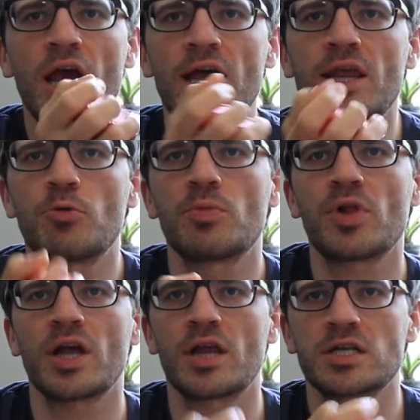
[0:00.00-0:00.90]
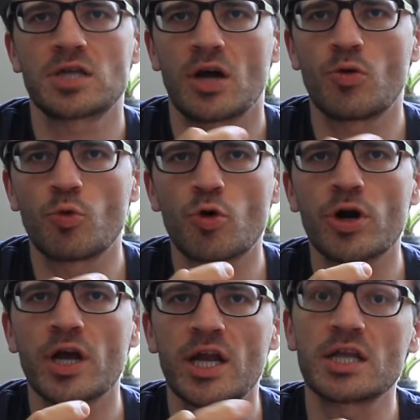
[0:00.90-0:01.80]
and then we play like tug of
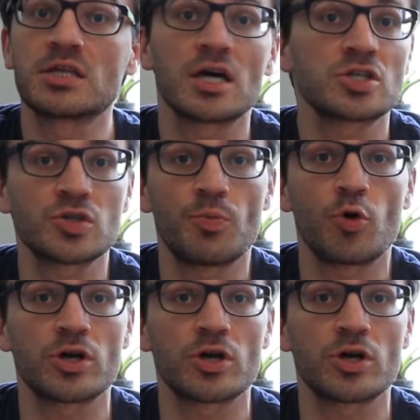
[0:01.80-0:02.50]
war, and it does support